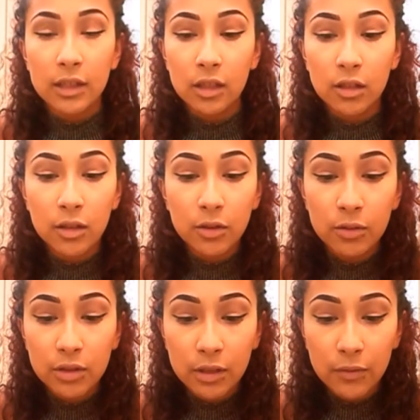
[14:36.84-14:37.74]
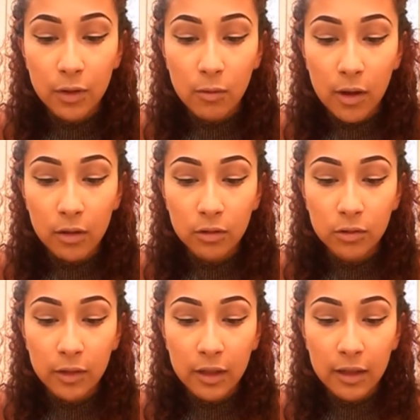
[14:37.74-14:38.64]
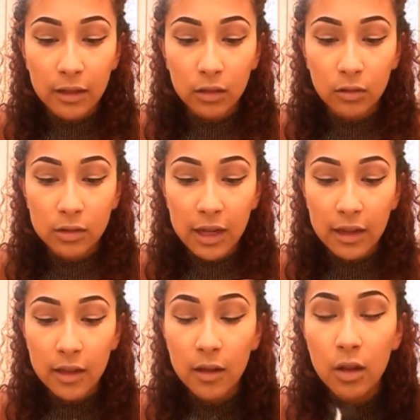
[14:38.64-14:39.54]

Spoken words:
glue sit for a while so it can get a little tacky.